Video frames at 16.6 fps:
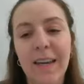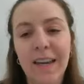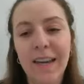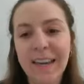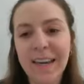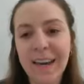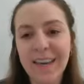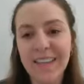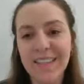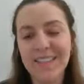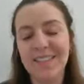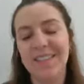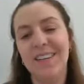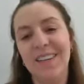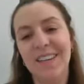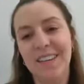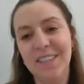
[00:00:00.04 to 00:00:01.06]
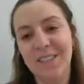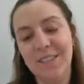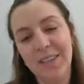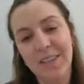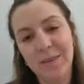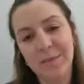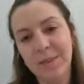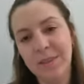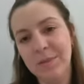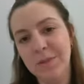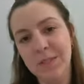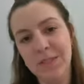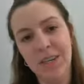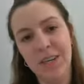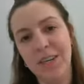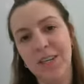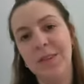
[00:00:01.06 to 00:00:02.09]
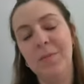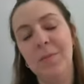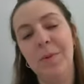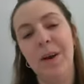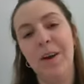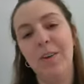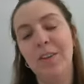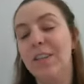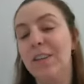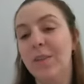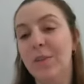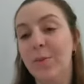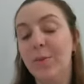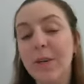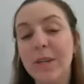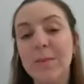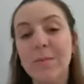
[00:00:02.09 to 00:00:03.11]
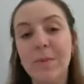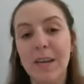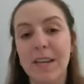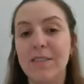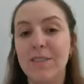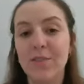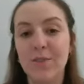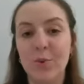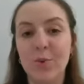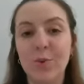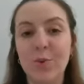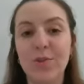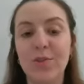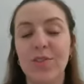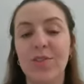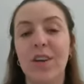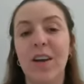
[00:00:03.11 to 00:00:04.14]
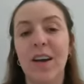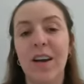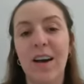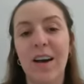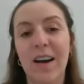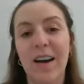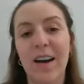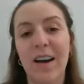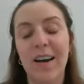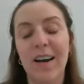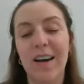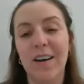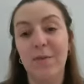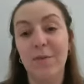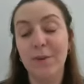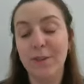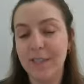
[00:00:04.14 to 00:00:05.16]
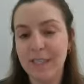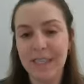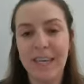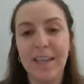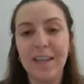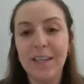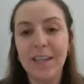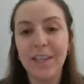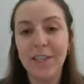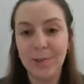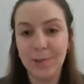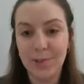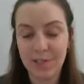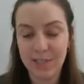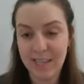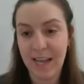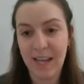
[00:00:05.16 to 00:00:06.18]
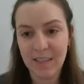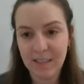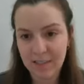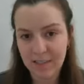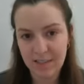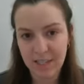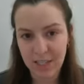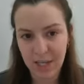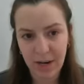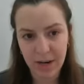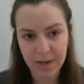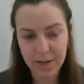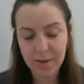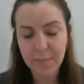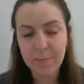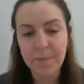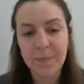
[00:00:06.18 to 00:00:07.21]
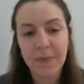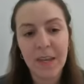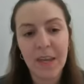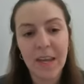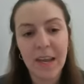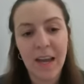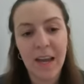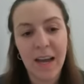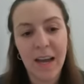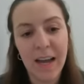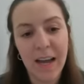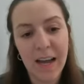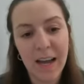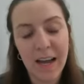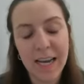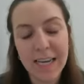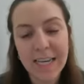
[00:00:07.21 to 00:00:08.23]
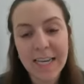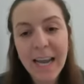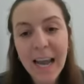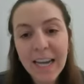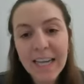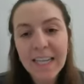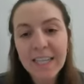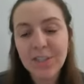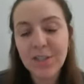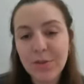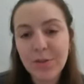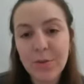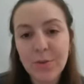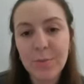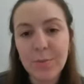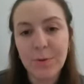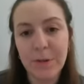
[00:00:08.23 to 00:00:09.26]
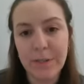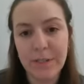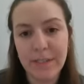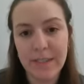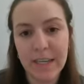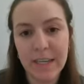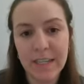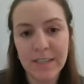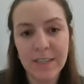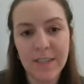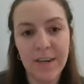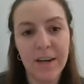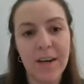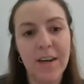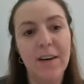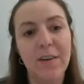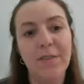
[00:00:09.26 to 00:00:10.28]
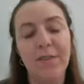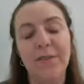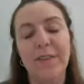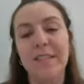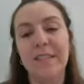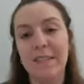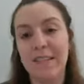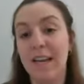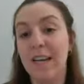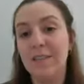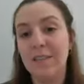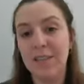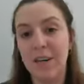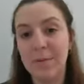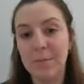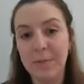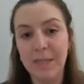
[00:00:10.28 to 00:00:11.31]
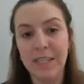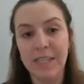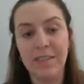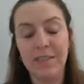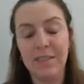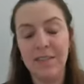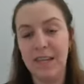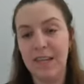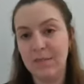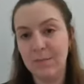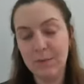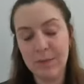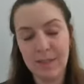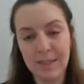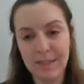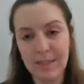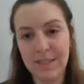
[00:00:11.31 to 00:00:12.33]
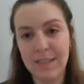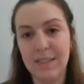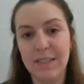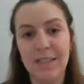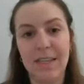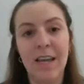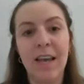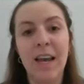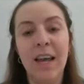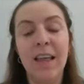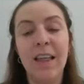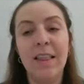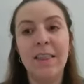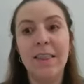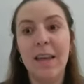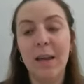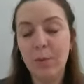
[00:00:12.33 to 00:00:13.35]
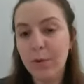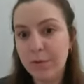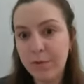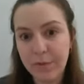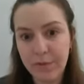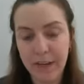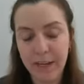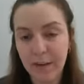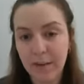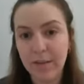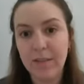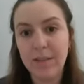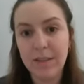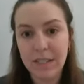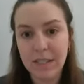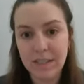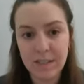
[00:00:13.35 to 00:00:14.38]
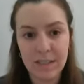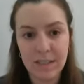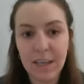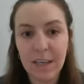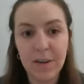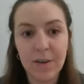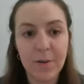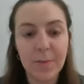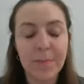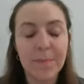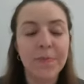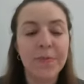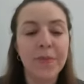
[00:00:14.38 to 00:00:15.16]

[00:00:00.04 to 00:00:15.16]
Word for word: Hey guys, uh, today I'm going to be talking about the three best tools uh, for scaling your SaaS startup. 92% uh, of SaaS companies, SaaS businesses, they will fail this year.